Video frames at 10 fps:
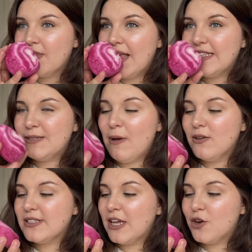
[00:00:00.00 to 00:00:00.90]
It
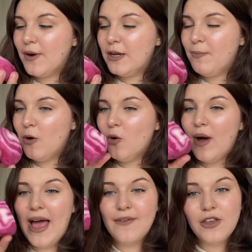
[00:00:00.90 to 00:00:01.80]
smells incredible.
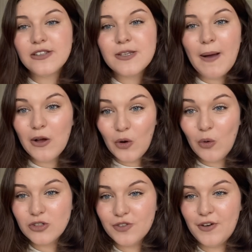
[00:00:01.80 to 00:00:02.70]
I have used about a
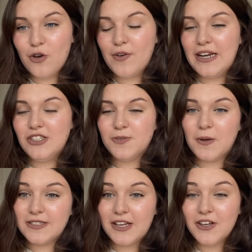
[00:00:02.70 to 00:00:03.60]
quarter of it already just
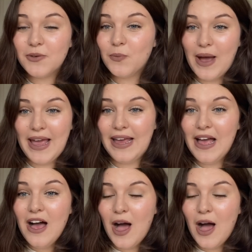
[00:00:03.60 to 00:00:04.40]
because I couldn't wait.